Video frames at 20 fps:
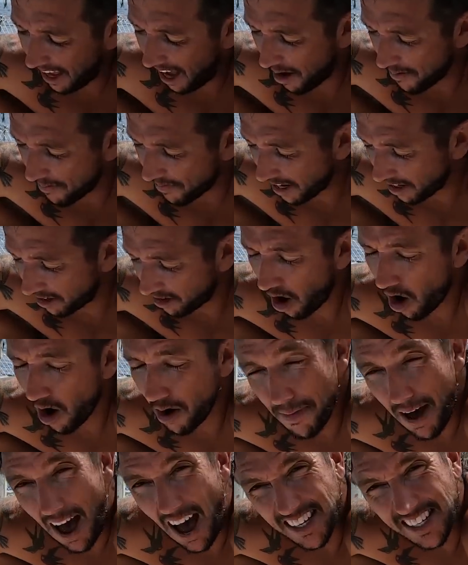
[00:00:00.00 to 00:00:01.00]
um, they
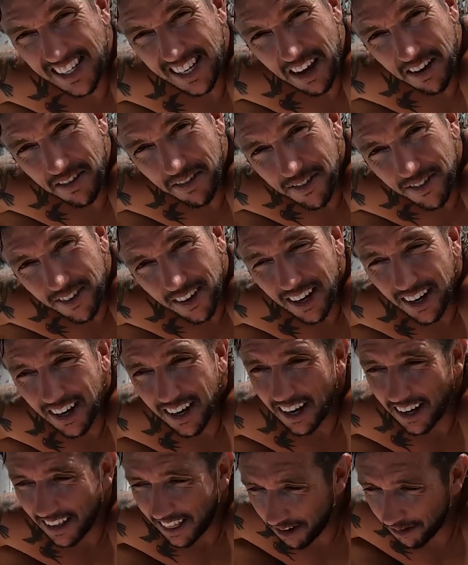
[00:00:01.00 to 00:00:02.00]
grow massive.
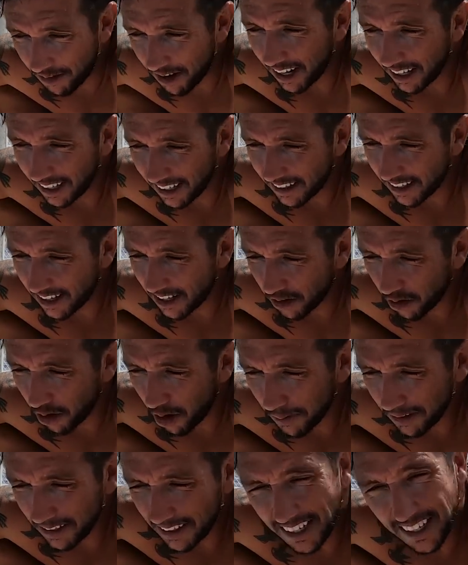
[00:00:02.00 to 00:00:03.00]
They're really they're
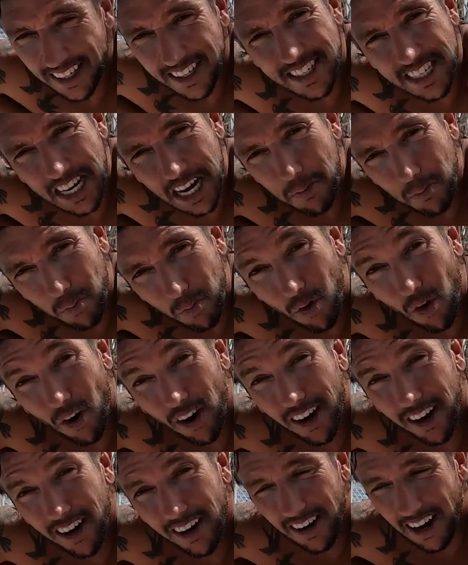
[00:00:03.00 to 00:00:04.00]
normally in deep
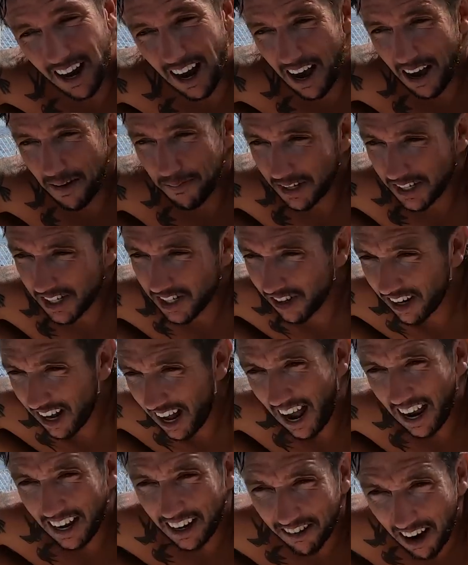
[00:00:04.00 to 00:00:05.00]
water, and um, but sort
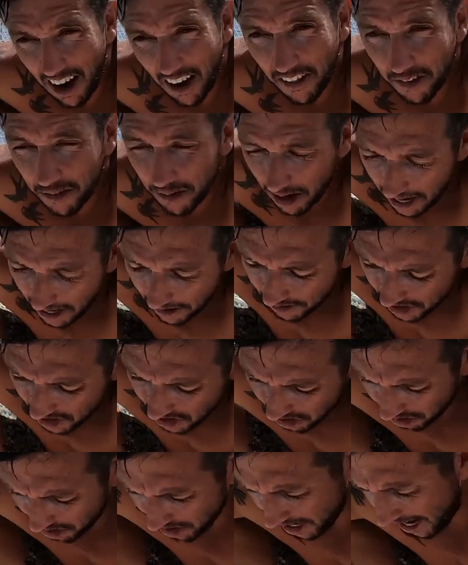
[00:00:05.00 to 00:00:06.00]
of hang around the reef
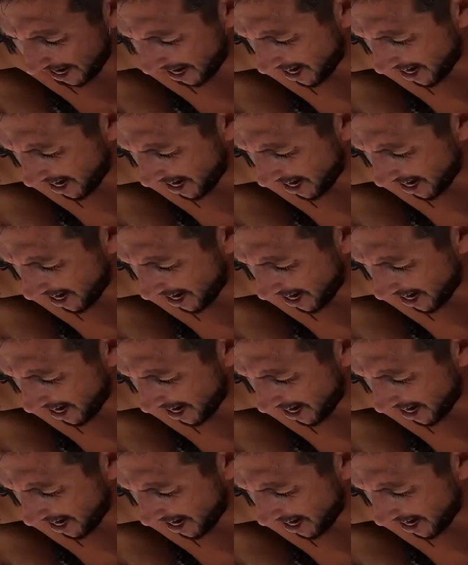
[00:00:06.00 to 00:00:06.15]
sort of